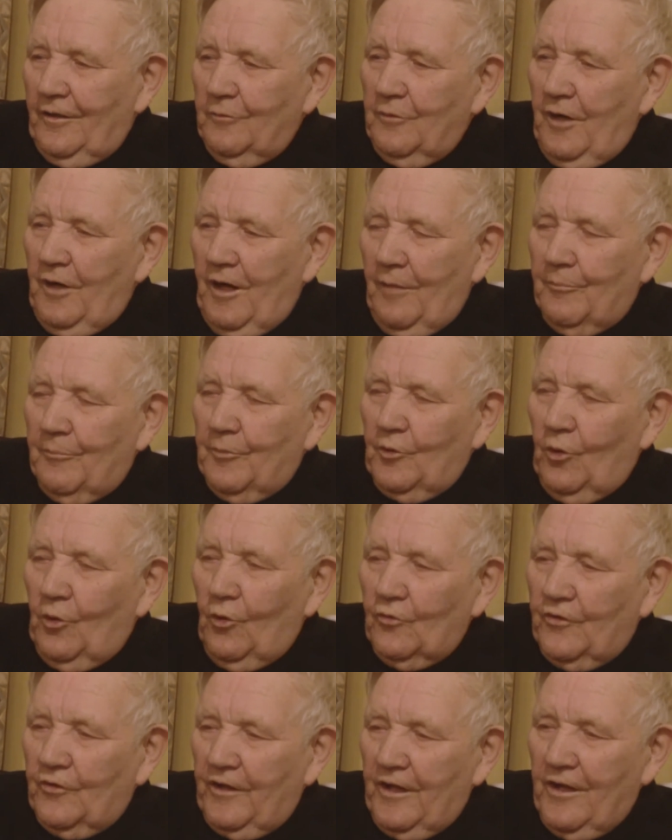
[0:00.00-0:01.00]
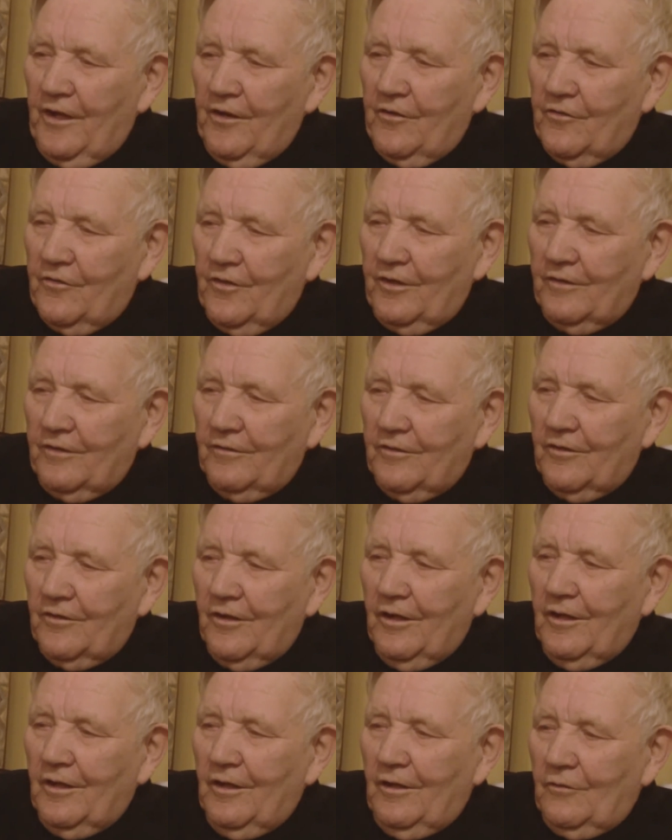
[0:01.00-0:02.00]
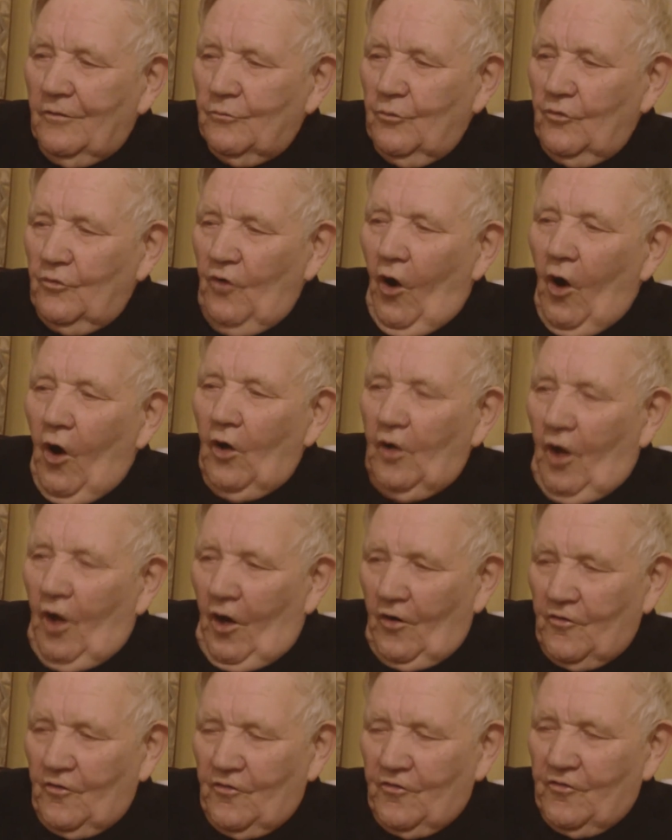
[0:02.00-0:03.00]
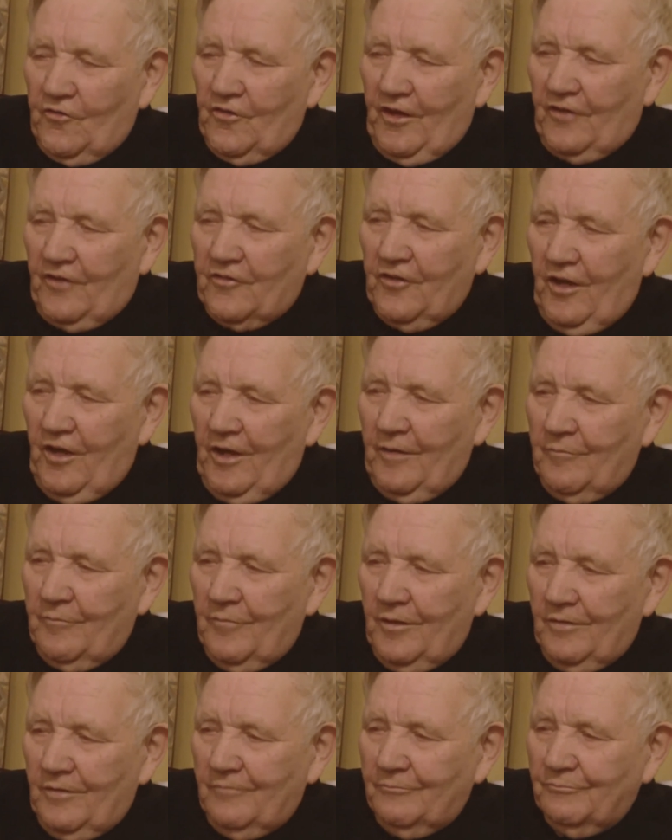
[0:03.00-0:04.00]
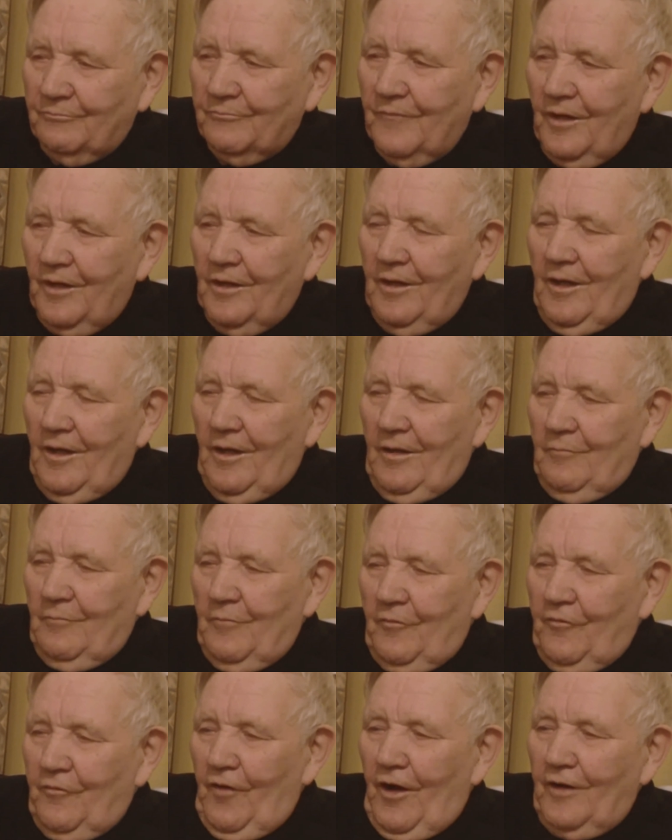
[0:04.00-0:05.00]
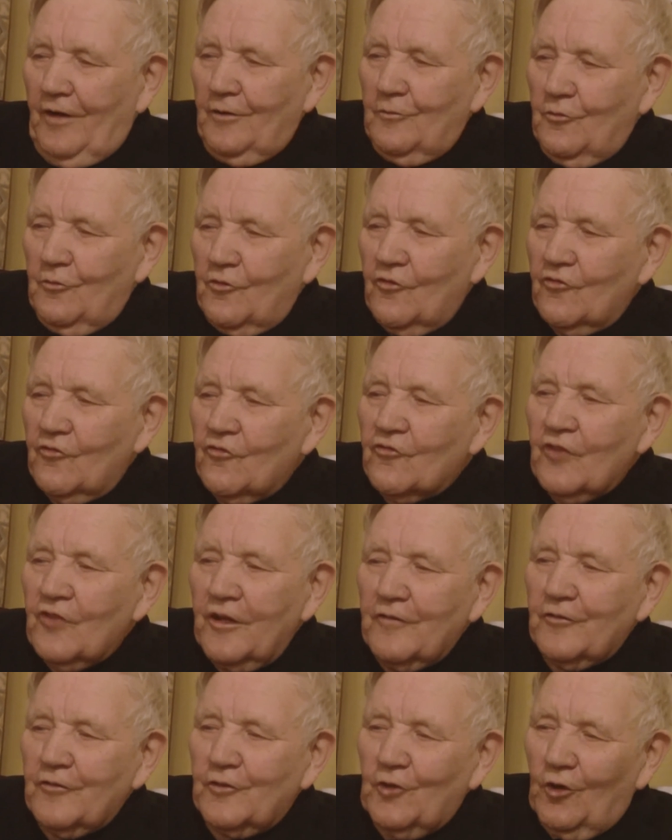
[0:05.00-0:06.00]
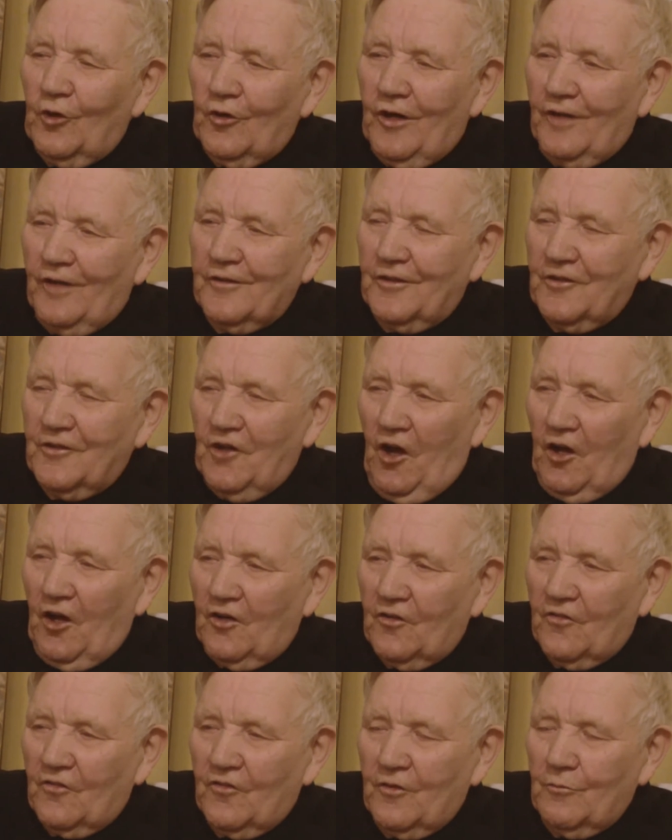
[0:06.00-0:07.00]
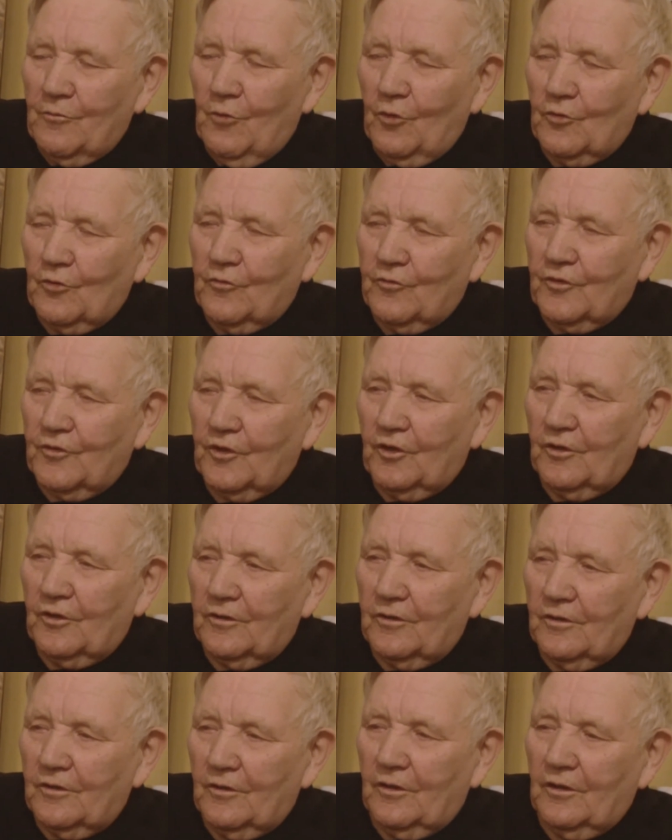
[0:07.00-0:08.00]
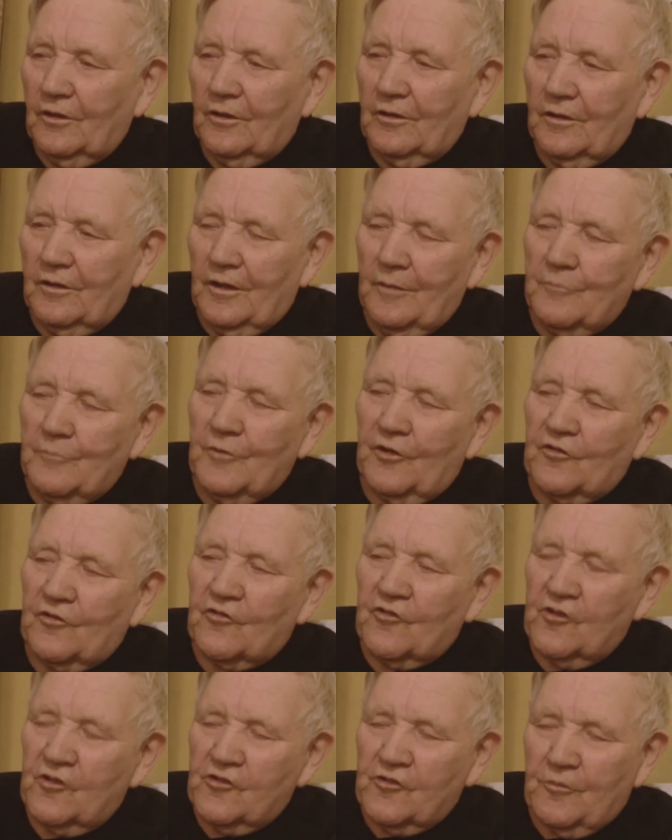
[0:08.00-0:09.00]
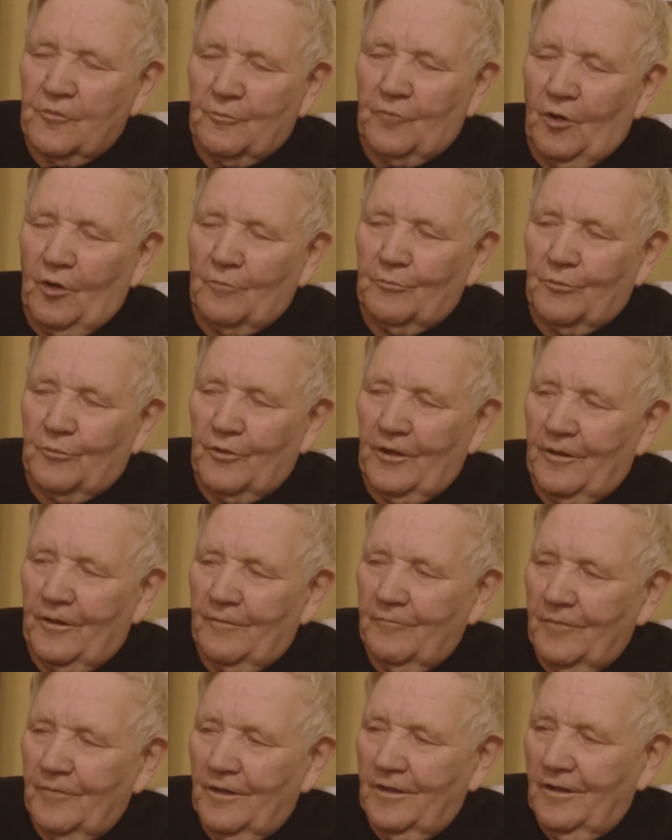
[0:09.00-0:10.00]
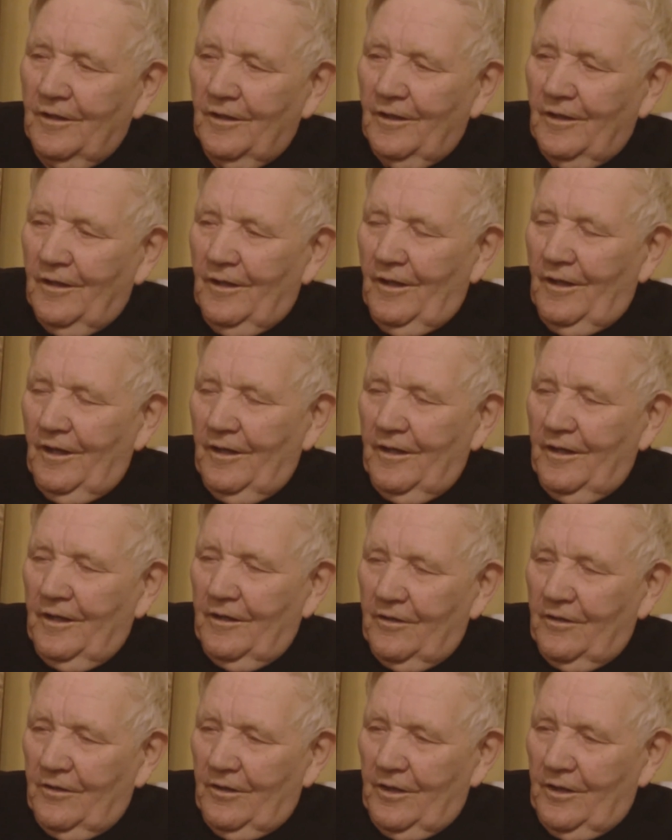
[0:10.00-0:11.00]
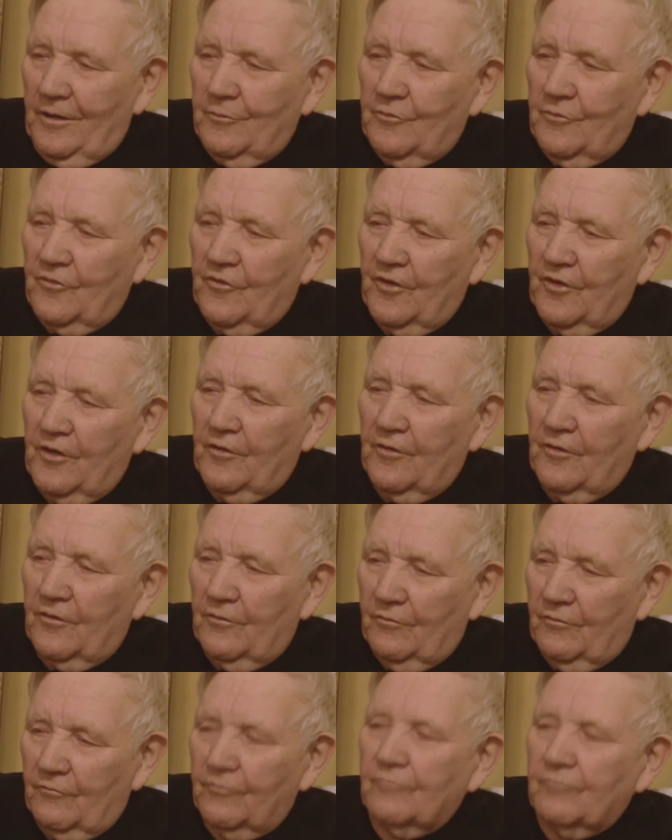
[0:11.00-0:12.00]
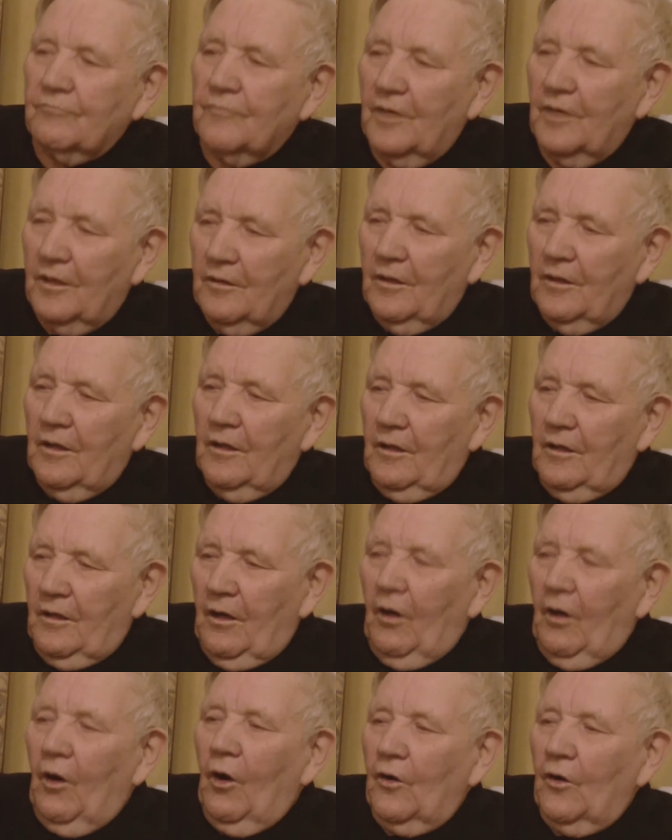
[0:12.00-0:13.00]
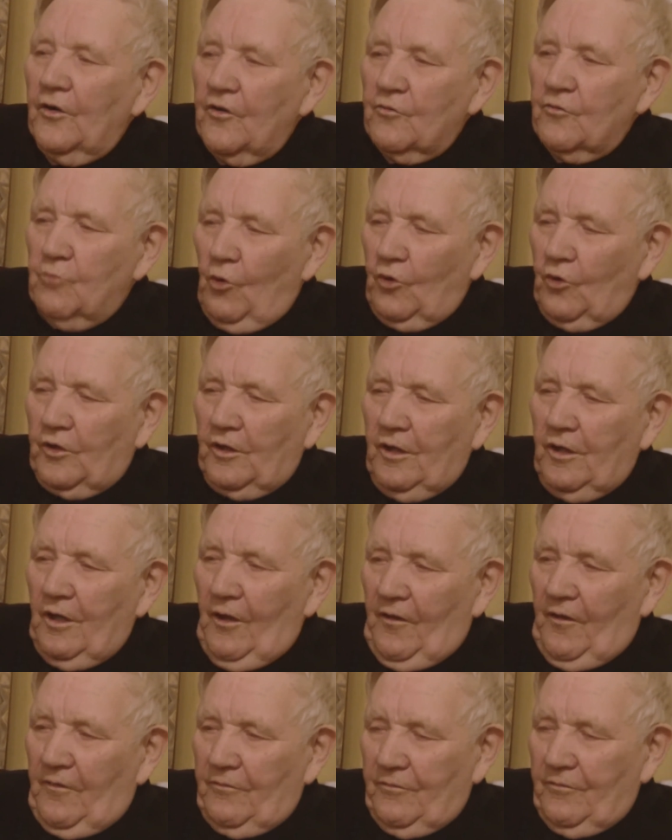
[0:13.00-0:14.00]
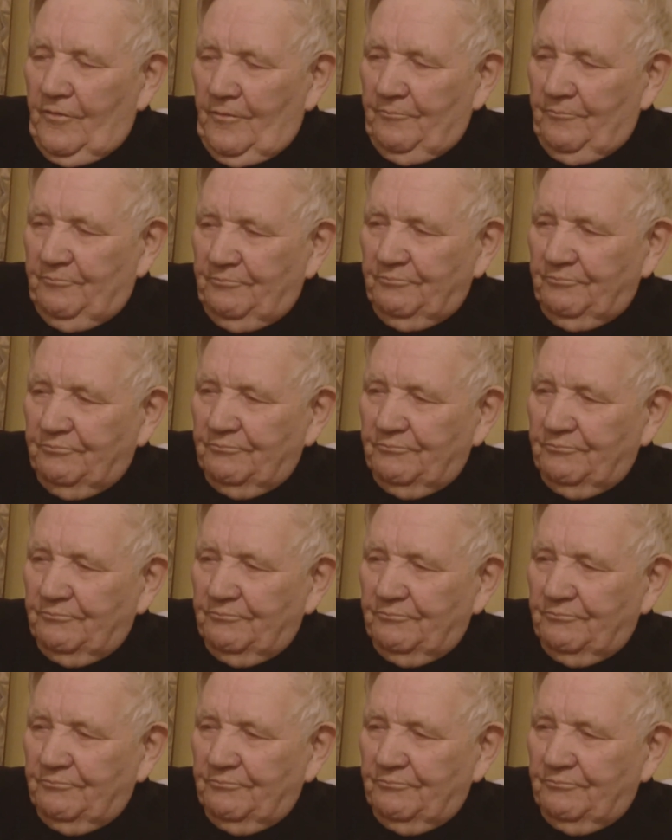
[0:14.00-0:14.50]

They were happy old days, and it was all horses that time. My father was a stevedore on the docks. He worked for the Limerick Steamship Company, and he was there all his working life.